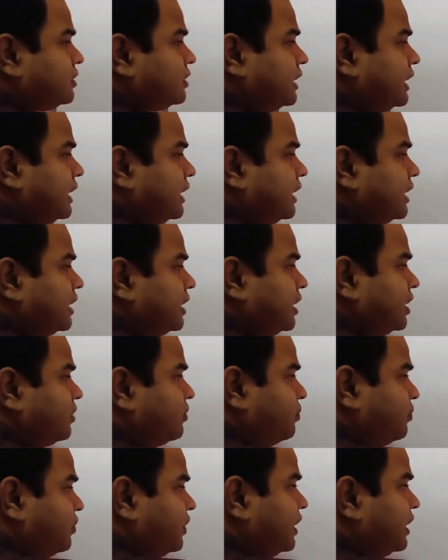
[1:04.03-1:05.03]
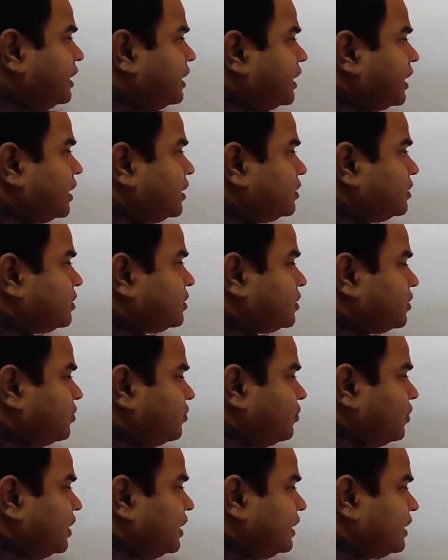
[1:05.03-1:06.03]
electric field lines
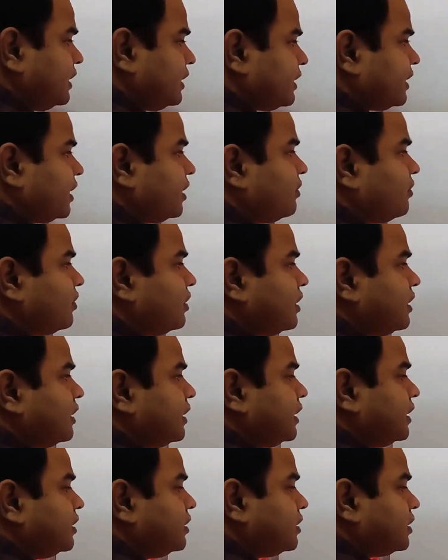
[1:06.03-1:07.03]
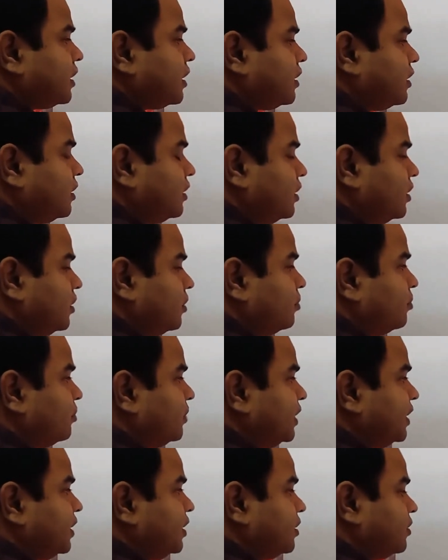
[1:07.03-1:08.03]
will travel in the
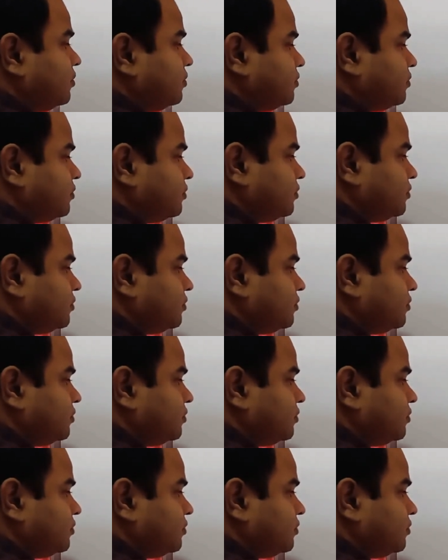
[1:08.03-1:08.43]
medium.